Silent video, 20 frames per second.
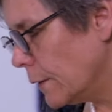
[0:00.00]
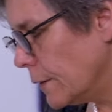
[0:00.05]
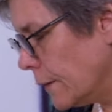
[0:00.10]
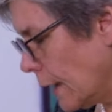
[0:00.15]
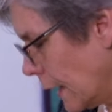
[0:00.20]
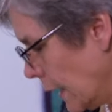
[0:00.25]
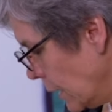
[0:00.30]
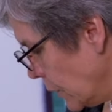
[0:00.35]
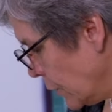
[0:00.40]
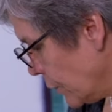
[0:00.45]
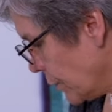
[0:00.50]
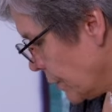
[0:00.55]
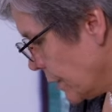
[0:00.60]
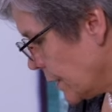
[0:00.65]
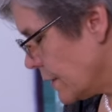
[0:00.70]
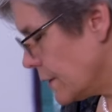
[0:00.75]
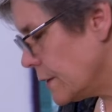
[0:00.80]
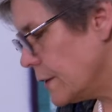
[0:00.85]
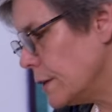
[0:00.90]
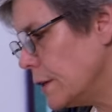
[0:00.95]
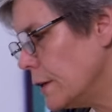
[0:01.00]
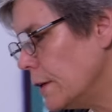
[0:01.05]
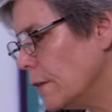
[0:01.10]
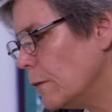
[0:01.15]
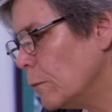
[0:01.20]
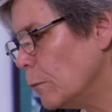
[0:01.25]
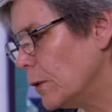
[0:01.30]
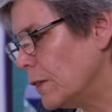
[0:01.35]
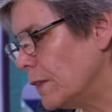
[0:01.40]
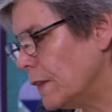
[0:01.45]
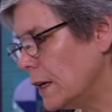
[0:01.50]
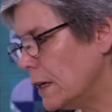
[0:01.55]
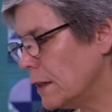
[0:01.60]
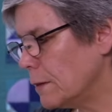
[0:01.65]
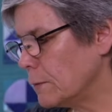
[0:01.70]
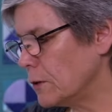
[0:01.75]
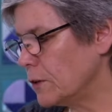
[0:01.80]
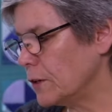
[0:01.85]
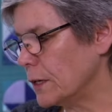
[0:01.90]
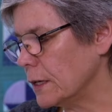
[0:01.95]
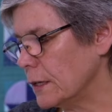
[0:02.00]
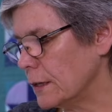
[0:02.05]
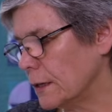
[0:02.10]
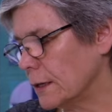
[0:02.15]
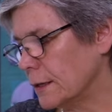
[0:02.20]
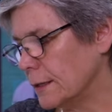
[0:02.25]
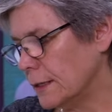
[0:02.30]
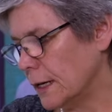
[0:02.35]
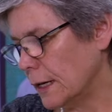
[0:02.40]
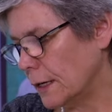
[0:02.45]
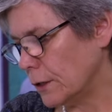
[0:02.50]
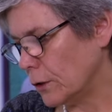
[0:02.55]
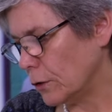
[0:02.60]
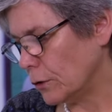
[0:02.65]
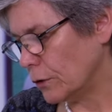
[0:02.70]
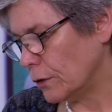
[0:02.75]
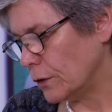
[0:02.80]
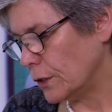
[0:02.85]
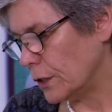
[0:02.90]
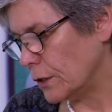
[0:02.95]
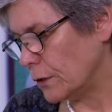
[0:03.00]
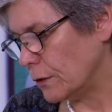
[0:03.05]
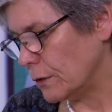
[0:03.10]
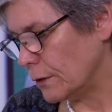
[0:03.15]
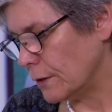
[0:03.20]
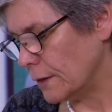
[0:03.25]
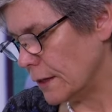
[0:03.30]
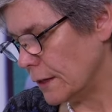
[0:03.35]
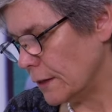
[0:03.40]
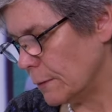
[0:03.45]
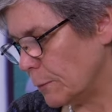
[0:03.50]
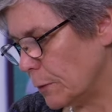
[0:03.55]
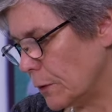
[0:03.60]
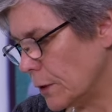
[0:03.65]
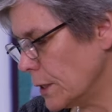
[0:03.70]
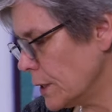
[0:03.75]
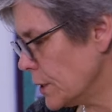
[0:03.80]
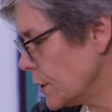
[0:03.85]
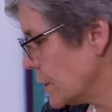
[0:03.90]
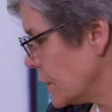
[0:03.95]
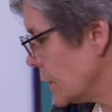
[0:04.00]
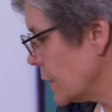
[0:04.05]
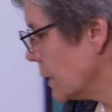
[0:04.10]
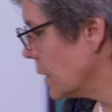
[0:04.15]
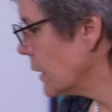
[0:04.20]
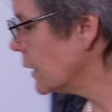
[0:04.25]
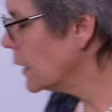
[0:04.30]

The danger is with these machines I tend not to use this brush